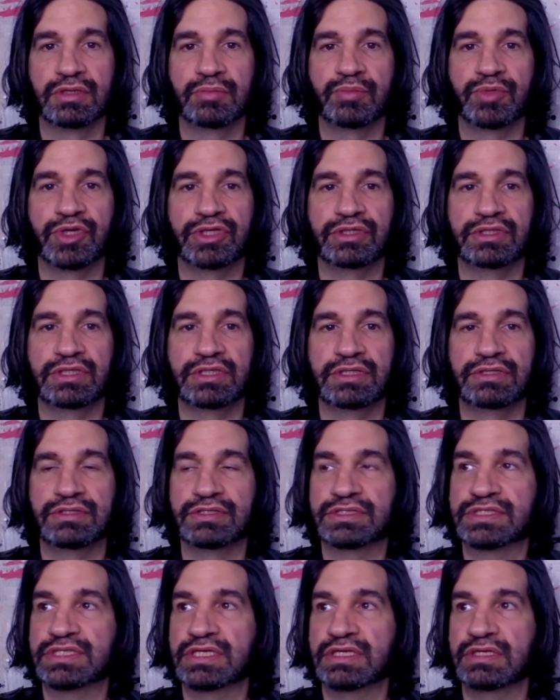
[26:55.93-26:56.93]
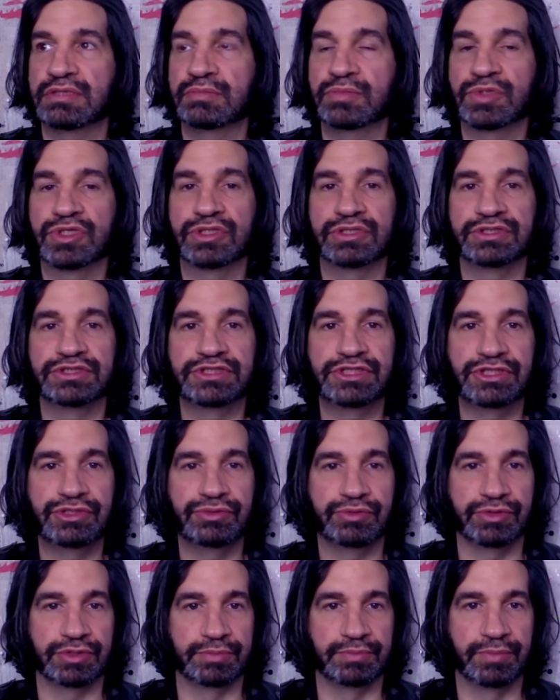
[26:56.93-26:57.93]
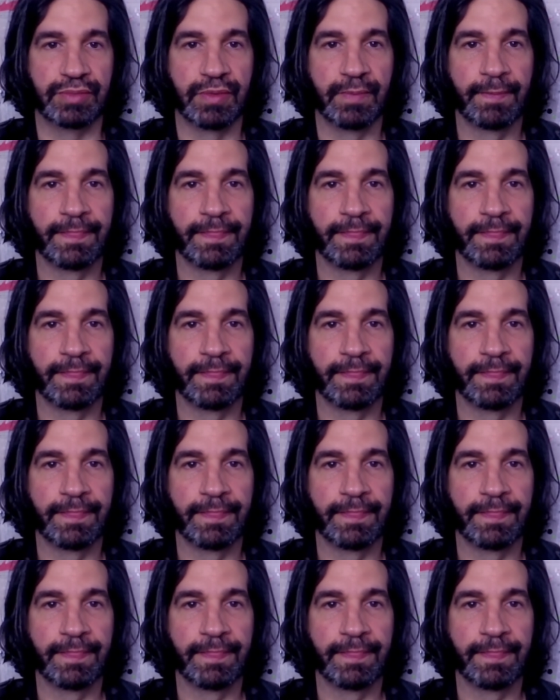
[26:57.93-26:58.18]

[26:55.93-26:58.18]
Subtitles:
but in a same continuum.